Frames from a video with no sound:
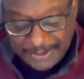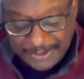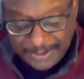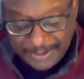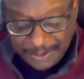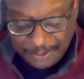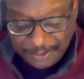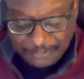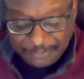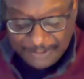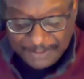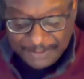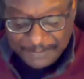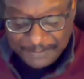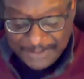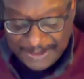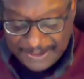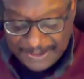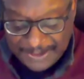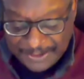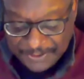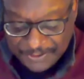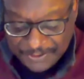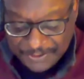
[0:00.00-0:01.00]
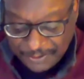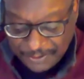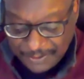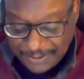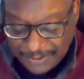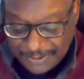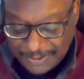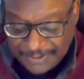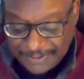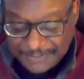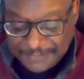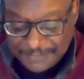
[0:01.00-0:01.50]
How do I manage
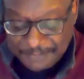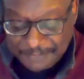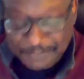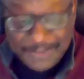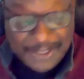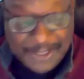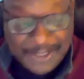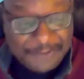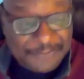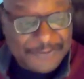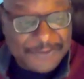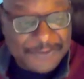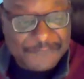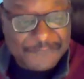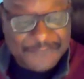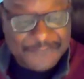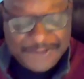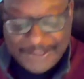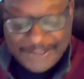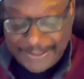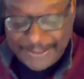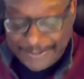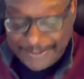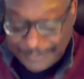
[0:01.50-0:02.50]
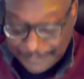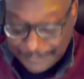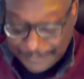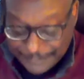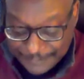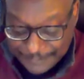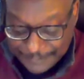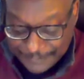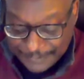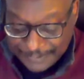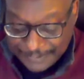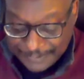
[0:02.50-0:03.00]
all of this mountain of
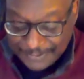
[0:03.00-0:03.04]
data